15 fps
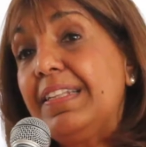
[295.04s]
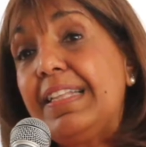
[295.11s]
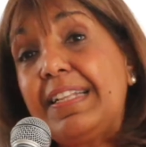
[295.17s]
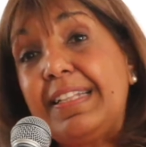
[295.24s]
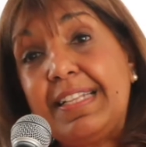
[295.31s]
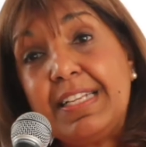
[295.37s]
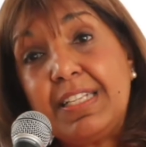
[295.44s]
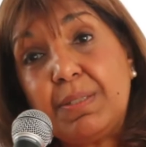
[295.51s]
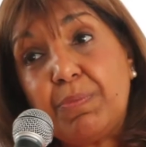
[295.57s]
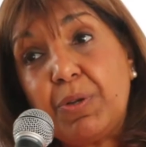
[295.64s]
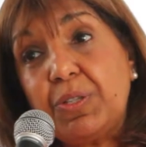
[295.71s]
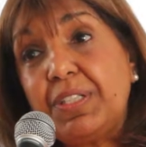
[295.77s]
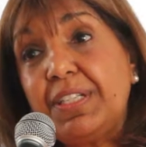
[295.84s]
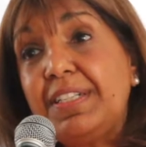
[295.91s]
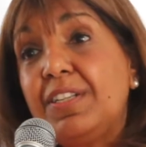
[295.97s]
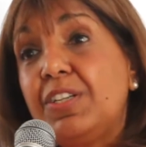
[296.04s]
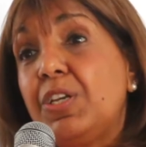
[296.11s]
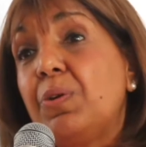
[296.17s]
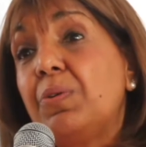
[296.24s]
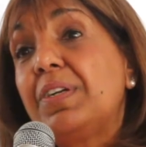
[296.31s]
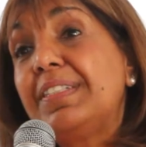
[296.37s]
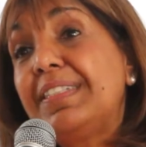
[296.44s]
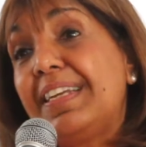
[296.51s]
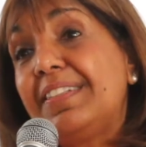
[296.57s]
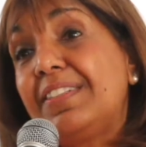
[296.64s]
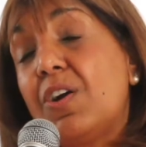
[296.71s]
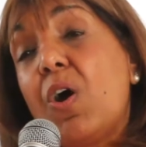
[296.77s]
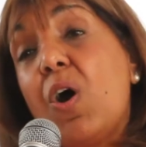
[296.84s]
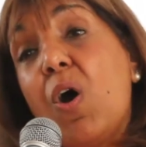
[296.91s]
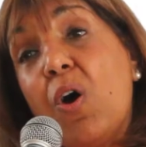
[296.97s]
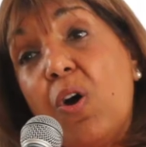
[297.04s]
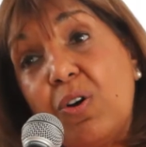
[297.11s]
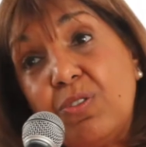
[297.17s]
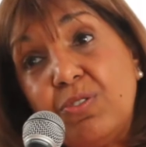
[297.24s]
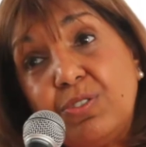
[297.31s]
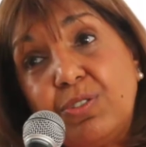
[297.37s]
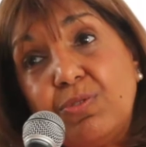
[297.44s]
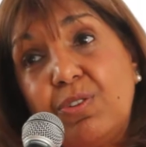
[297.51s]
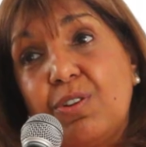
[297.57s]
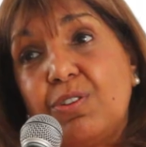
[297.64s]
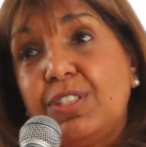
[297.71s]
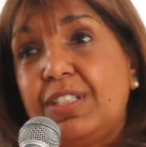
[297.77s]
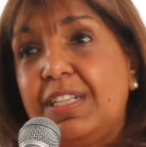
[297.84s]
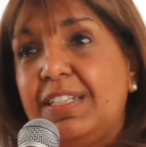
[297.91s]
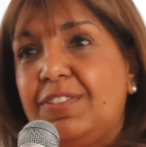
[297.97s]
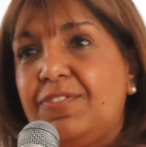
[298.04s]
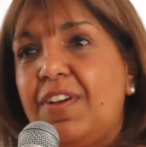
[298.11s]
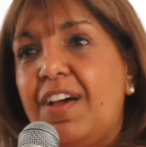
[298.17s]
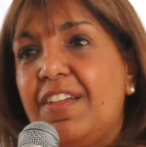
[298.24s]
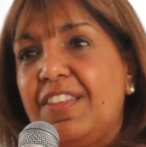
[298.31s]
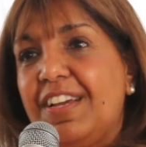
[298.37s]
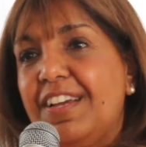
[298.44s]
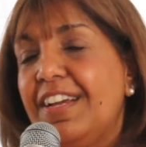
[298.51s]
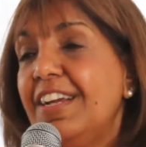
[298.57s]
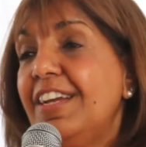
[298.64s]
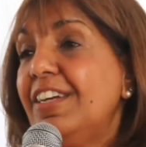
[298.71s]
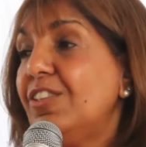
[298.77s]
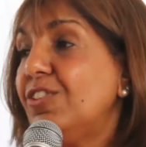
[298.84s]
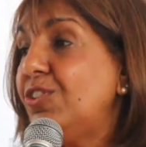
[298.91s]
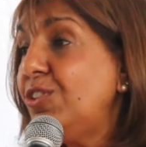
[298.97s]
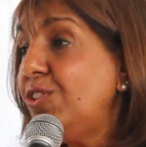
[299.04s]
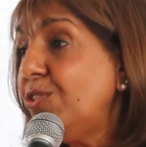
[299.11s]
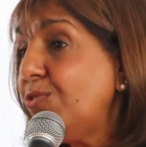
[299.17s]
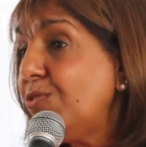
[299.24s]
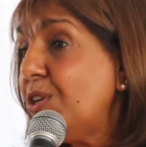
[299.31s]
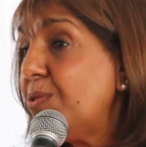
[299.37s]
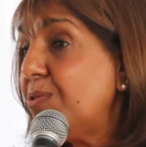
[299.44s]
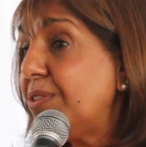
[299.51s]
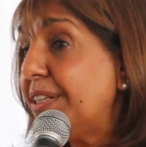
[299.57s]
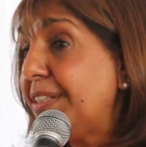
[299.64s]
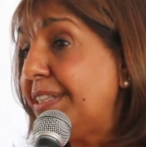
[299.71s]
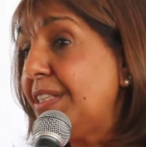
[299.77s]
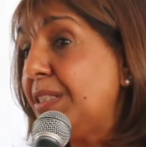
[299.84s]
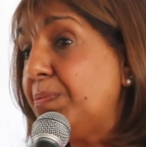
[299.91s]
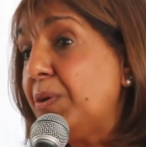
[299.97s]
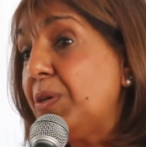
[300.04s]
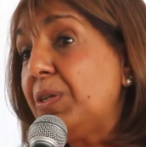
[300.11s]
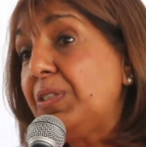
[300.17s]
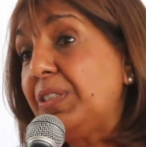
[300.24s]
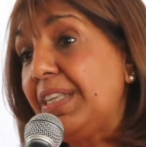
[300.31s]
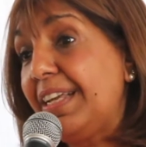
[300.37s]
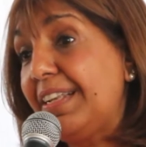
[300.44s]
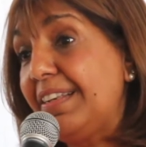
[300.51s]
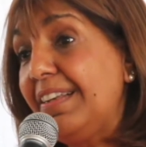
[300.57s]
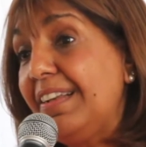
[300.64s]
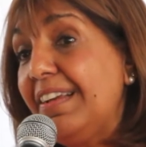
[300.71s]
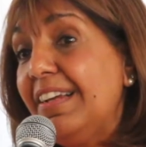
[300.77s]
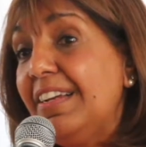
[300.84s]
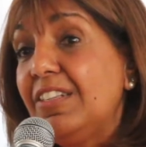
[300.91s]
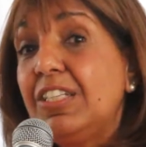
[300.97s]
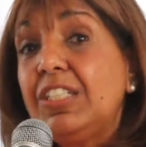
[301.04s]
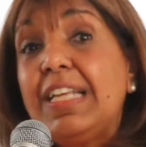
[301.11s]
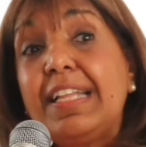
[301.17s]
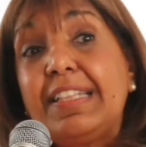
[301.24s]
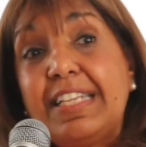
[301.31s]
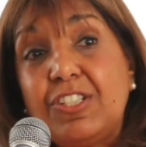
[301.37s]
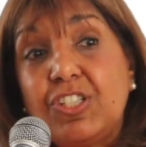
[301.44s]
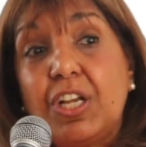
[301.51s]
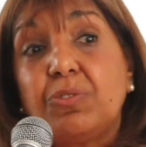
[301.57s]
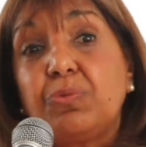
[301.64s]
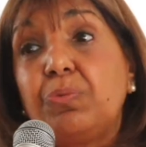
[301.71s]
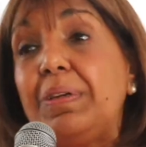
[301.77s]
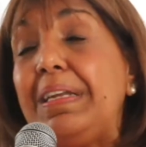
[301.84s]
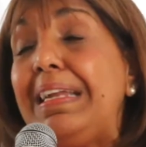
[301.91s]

that this person in the yoga center also lost his father? Do you know that this person just had their child